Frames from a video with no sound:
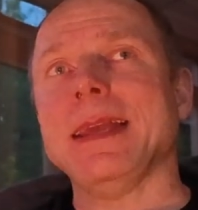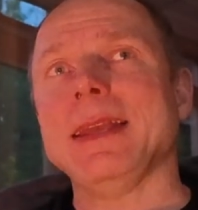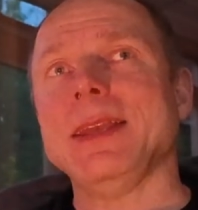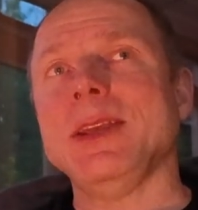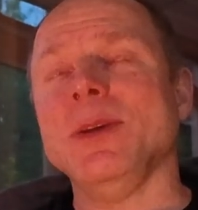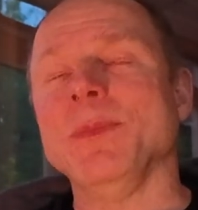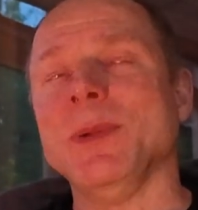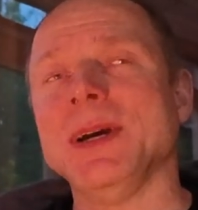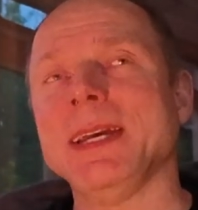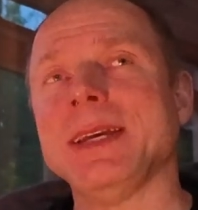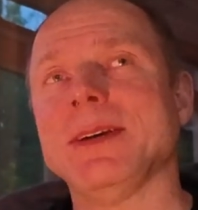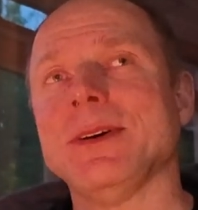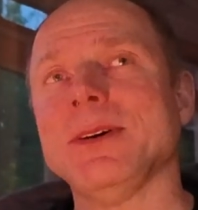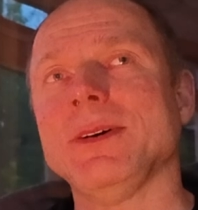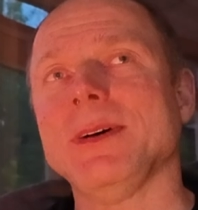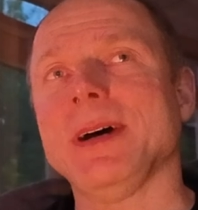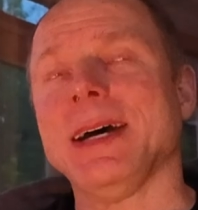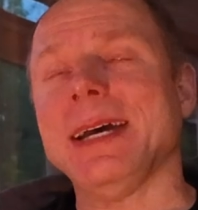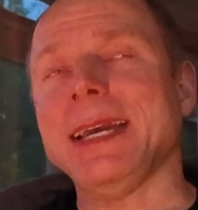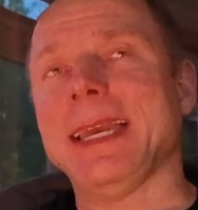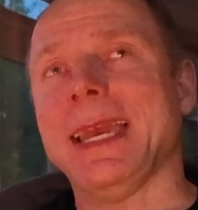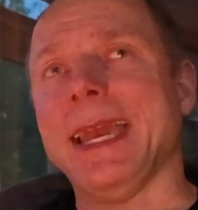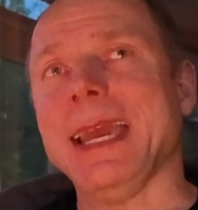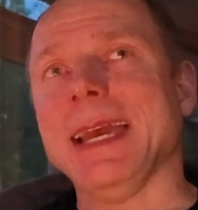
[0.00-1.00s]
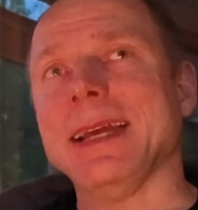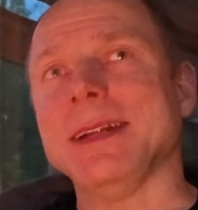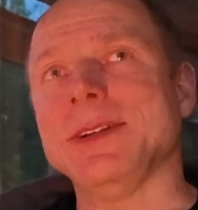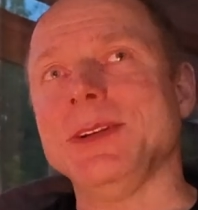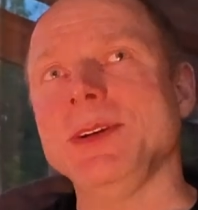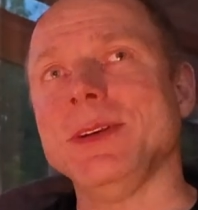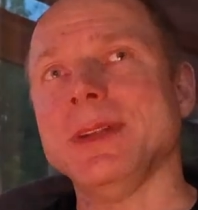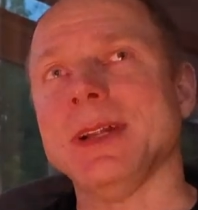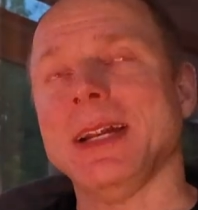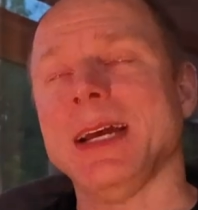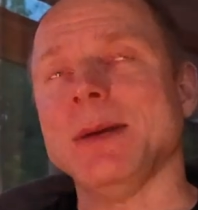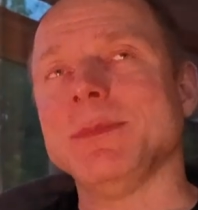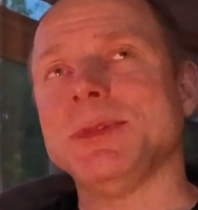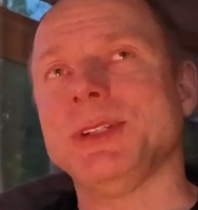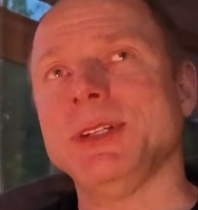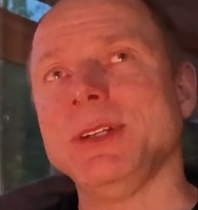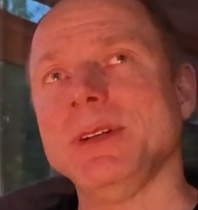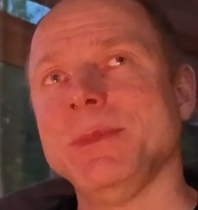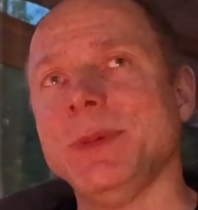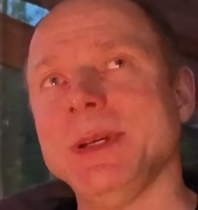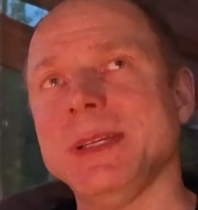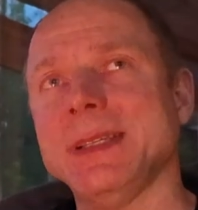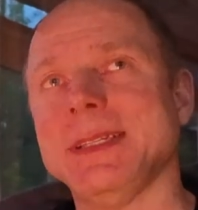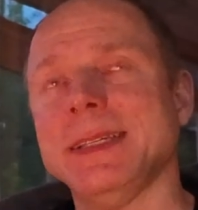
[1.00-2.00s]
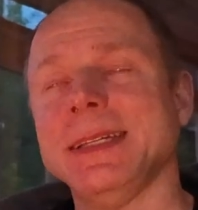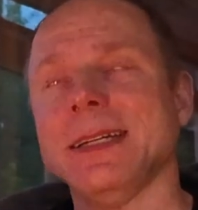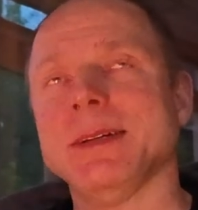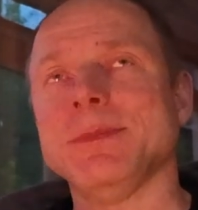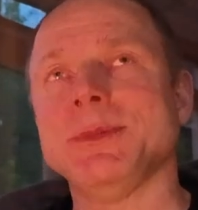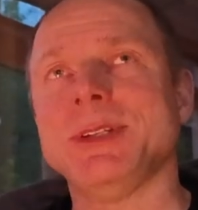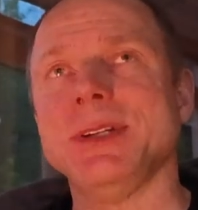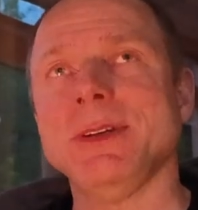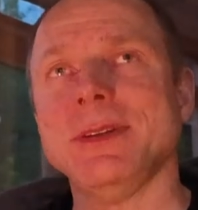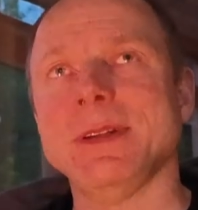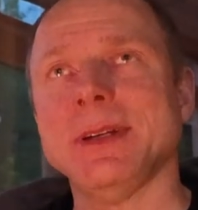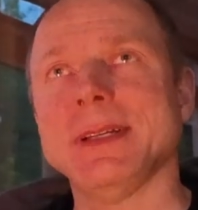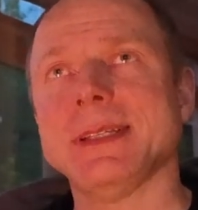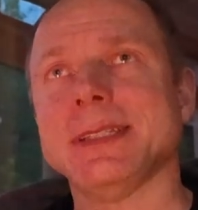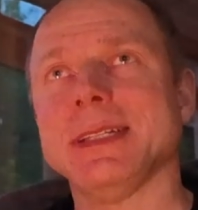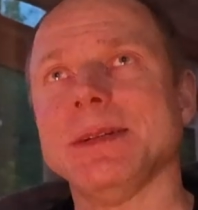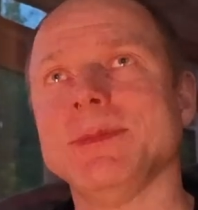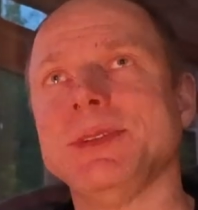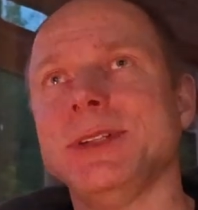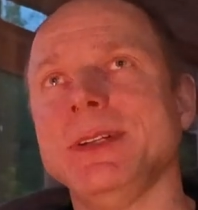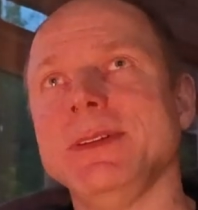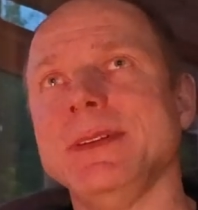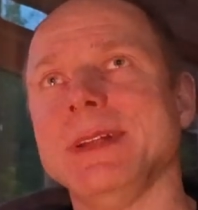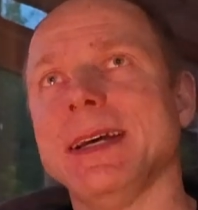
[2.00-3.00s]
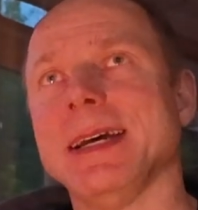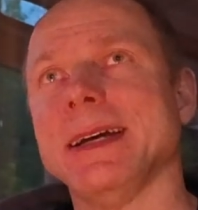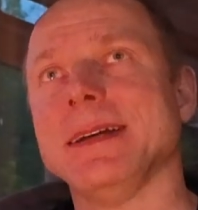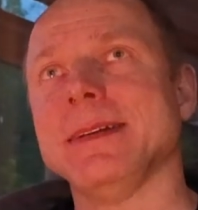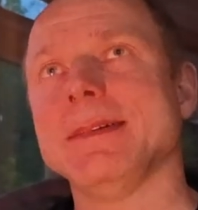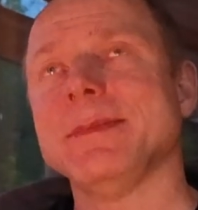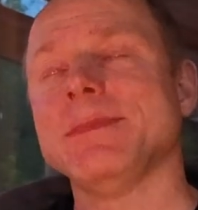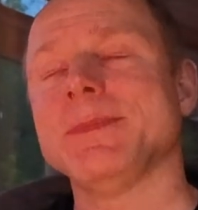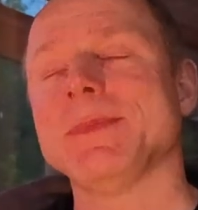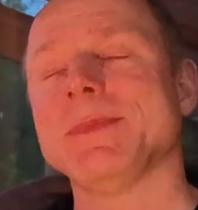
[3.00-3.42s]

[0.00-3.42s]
You might go, I can't do that. I'm too busy. I'm too this. I'm too that.